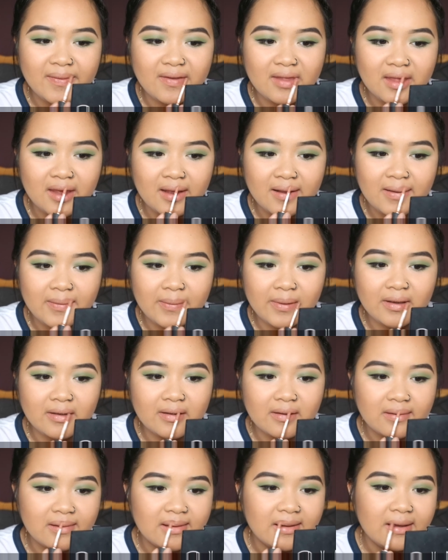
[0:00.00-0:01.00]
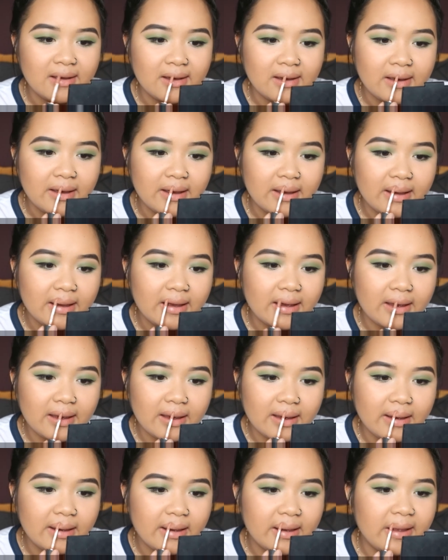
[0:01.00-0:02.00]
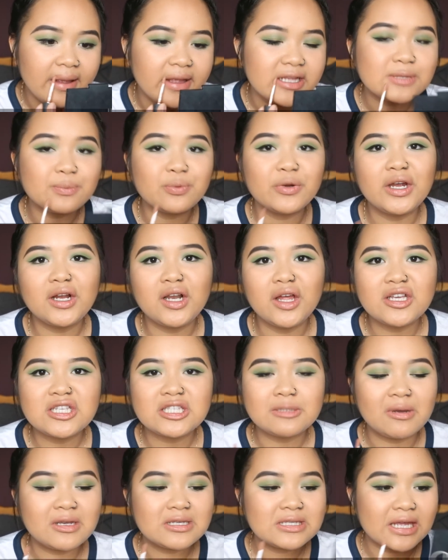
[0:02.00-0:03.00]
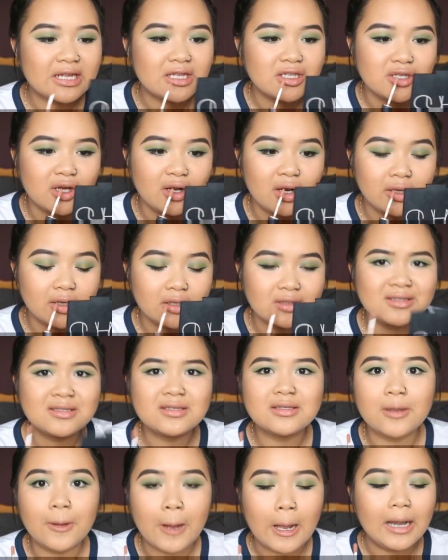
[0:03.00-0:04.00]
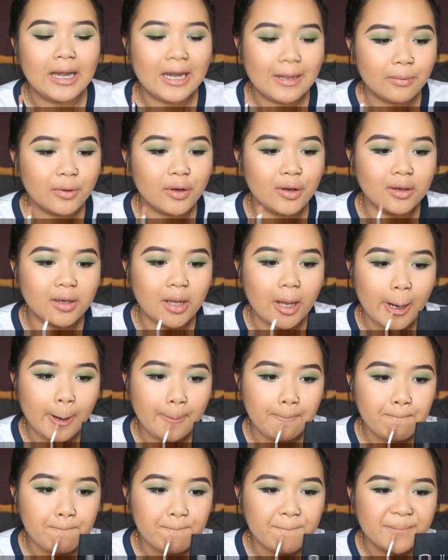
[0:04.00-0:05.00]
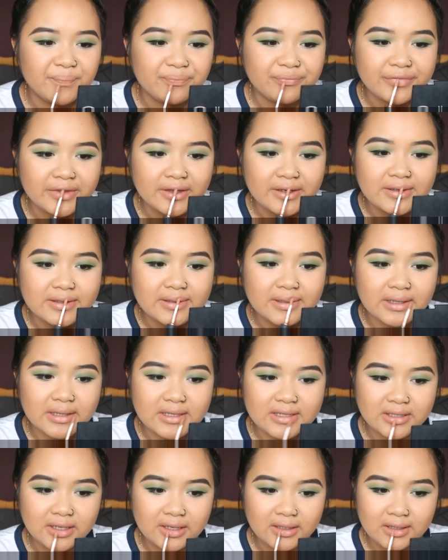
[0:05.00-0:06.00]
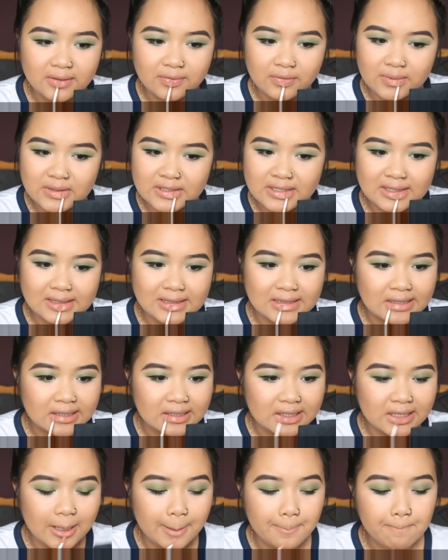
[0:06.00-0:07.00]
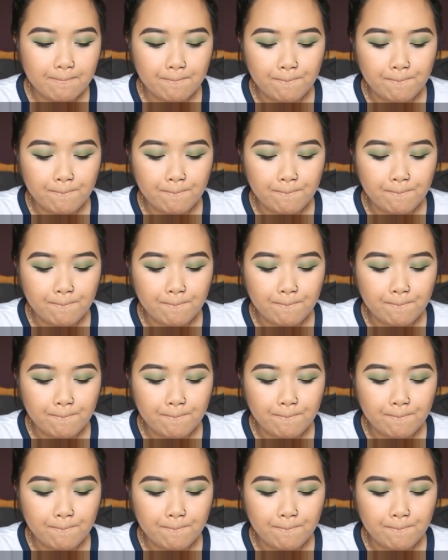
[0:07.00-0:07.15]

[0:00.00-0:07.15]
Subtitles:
for this because it's pretty close to my skin tone lip colour, so there's no need for me to line it.